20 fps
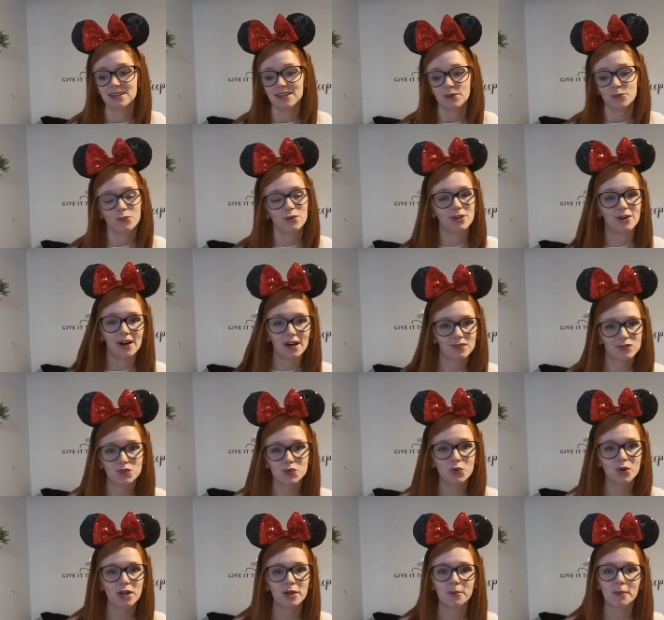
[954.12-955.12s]
we don't have
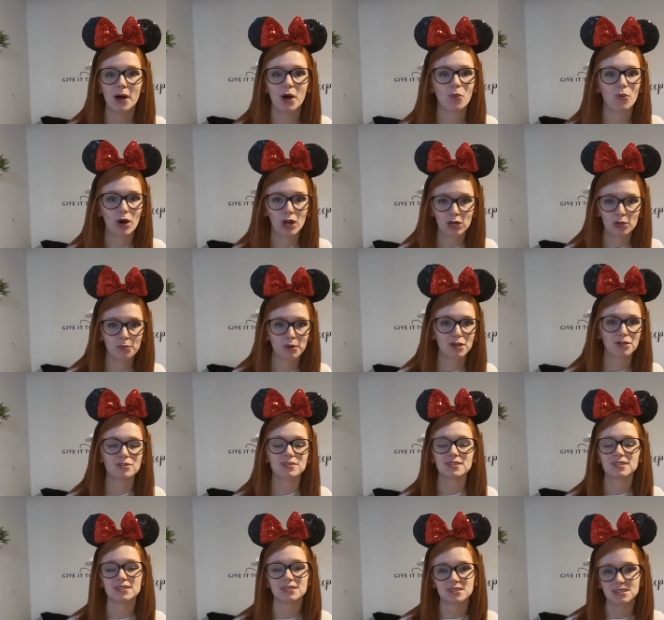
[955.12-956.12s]
to worry about water
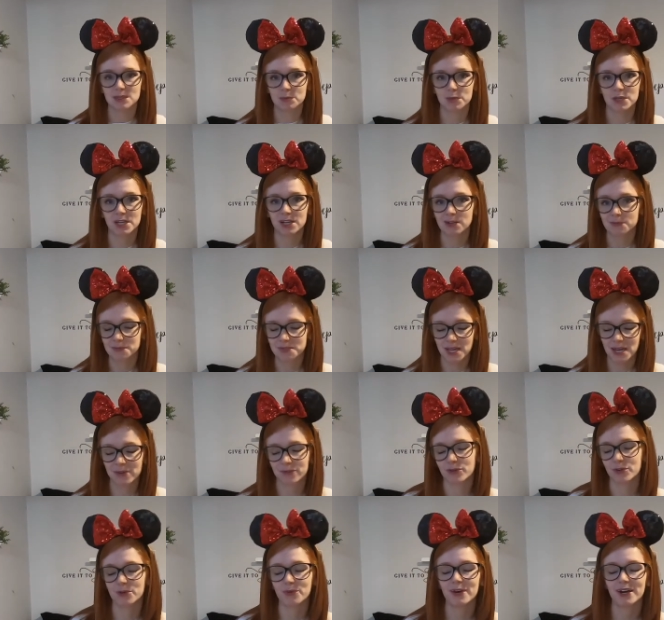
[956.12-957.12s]
bottles and sippy cups
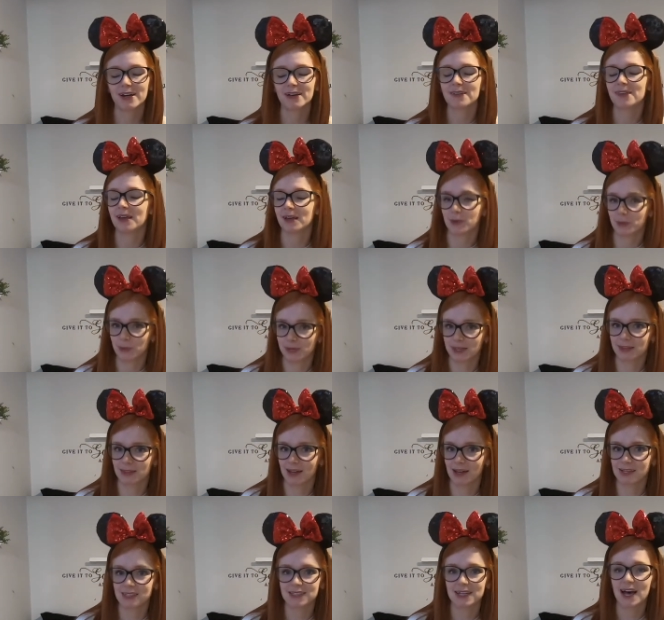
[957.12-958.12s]
everywhere like we did
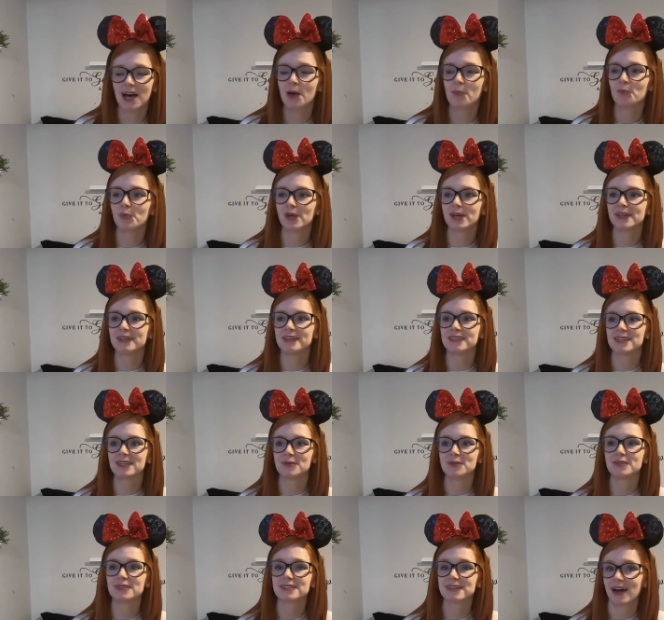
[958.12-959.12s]
last time, because it
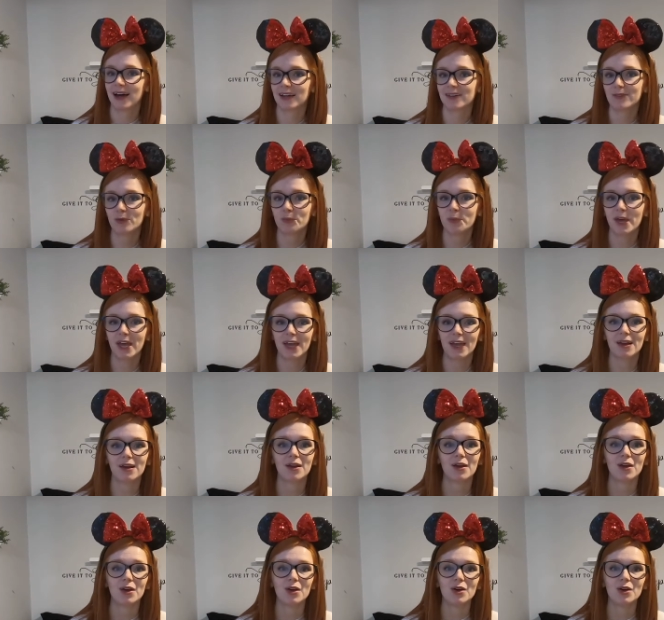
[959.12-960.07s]
was kind of a pain,